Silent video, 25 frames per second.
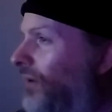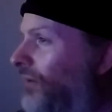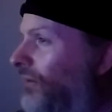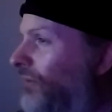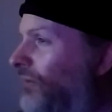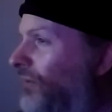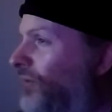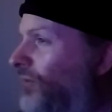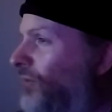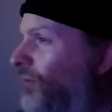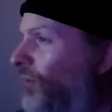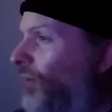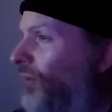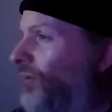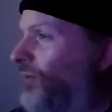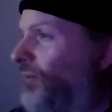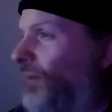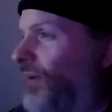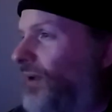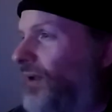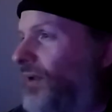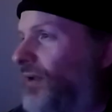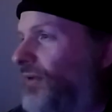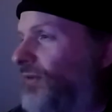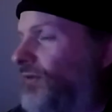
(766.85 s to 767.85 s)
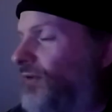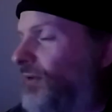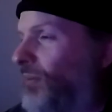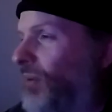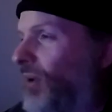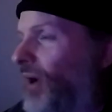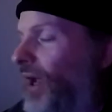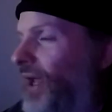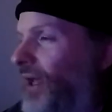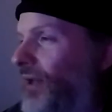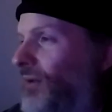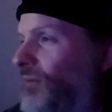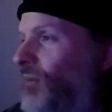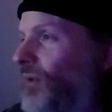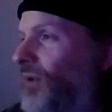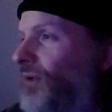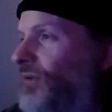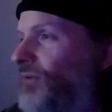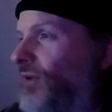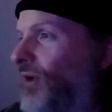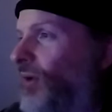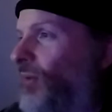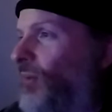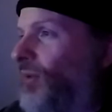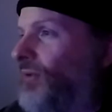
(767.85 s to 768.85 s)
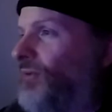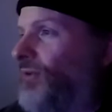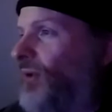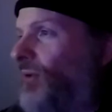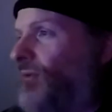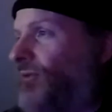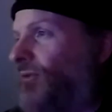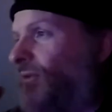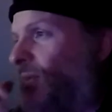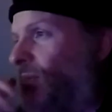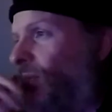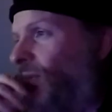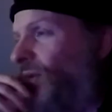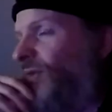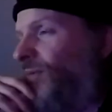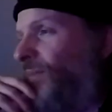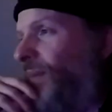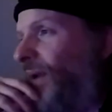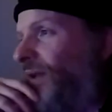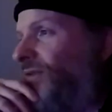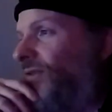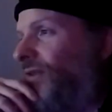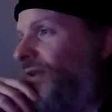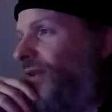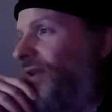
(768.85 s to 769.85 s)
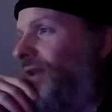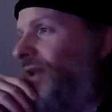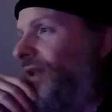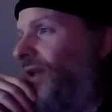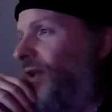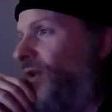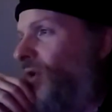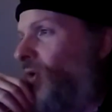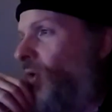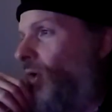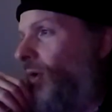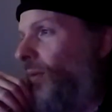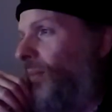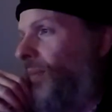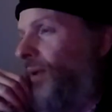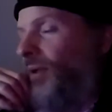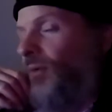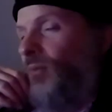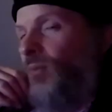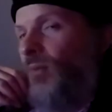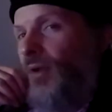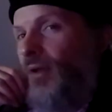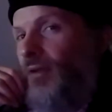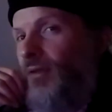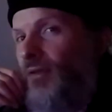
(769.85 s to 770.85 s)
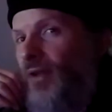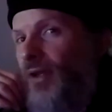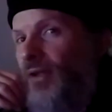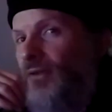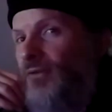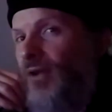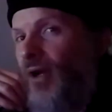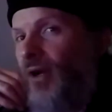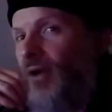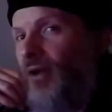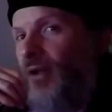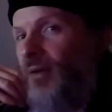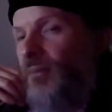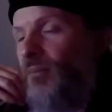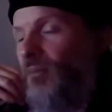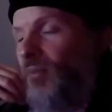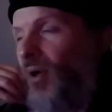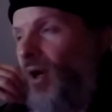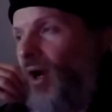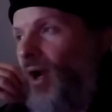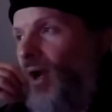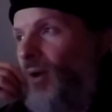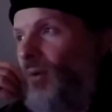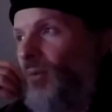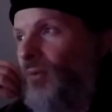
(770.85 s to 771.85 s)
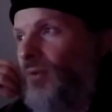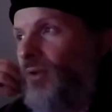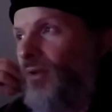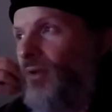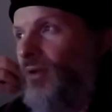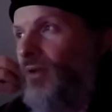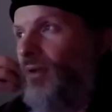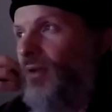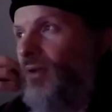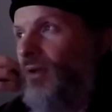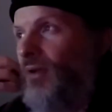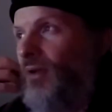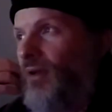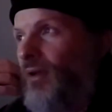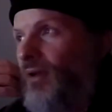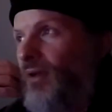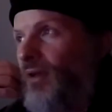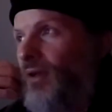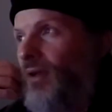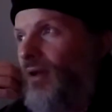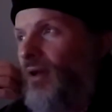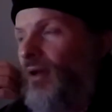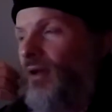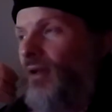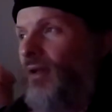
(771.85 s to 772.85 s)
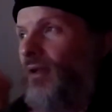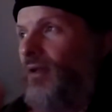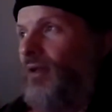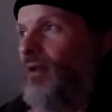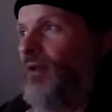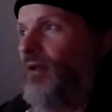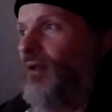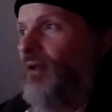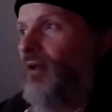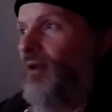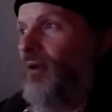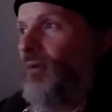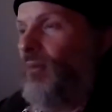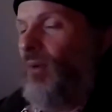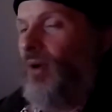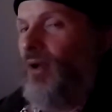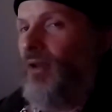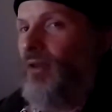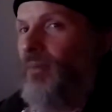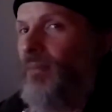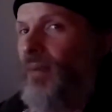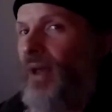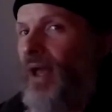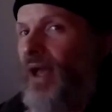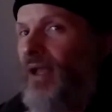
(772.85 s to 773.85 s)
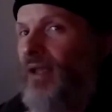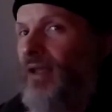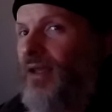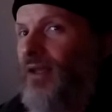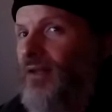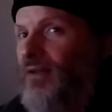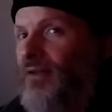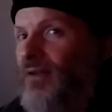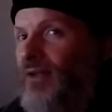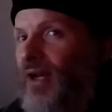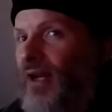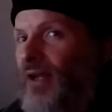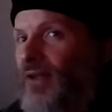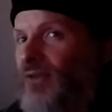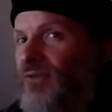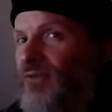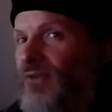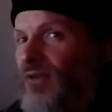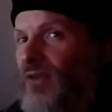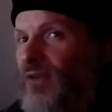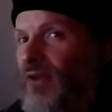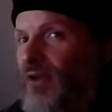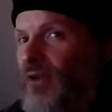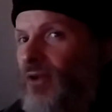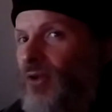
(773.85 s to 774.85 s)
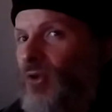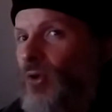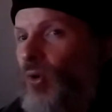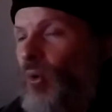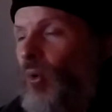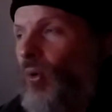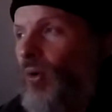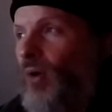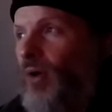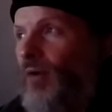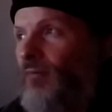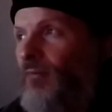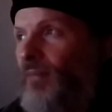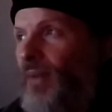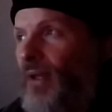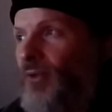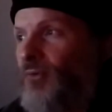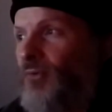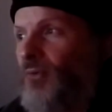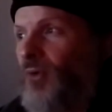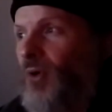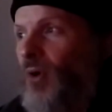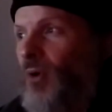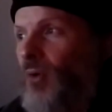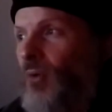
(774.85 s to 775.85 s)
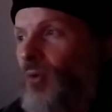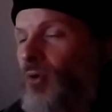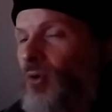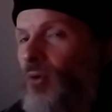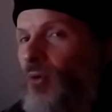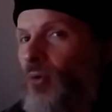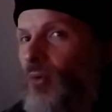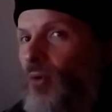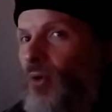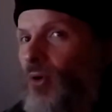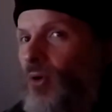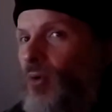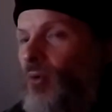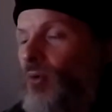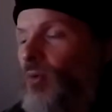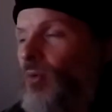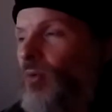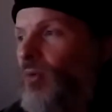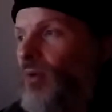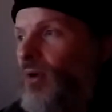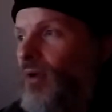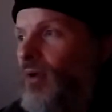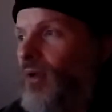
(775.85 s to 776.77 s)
Was was one of the support and was was also was basically in orbit with uh, Duncan Browne, yeah, one of the backing guys to the core of Metro who who